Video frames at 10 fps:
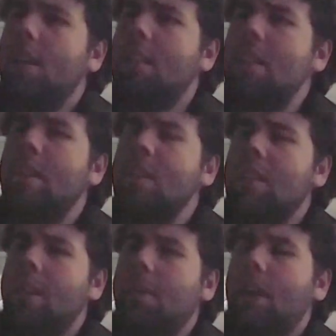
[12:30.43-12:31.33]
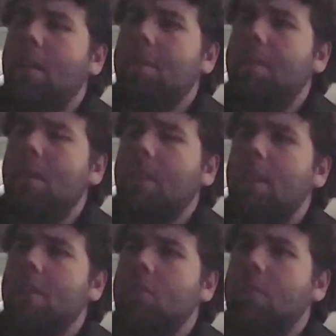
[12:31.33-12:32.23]
It's not the same kind of feel
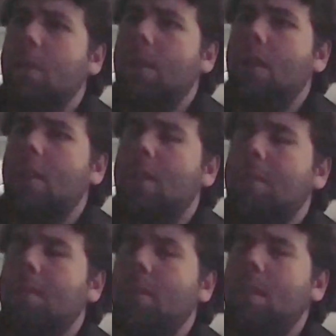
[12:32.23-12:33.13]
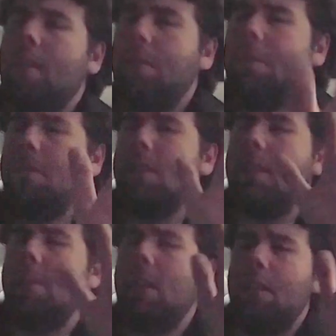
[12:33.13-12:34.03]
that tra- uh, uh, the f-
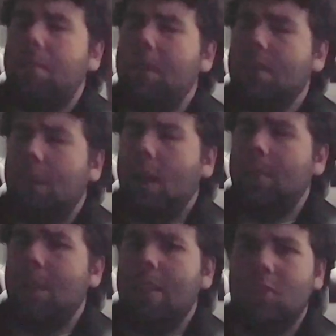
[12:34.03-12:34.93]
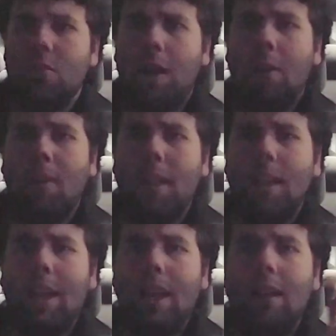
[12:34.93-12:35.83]
same kind of feel of comedy that Trainwreck
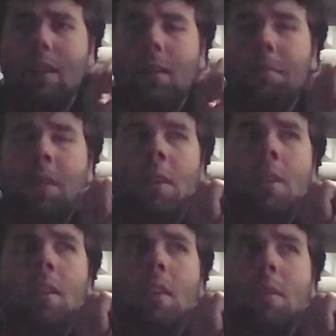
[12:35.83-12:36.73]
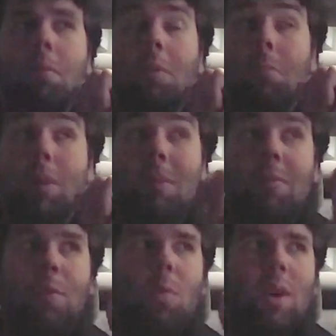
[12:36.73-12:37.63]
had. Uh, well, I
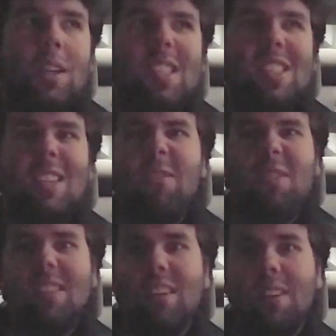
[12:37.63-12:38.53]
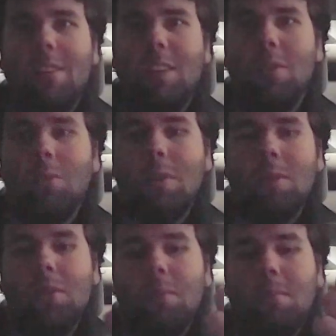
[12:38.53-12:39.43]
mean, for one, it's a different scenario,
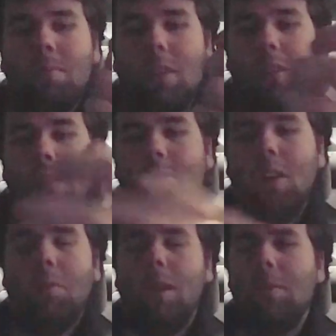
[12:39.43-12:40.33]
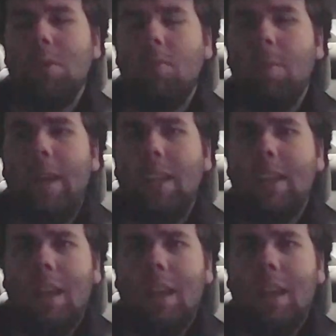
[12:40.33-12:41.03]
whereas because Trainwreck was a romantic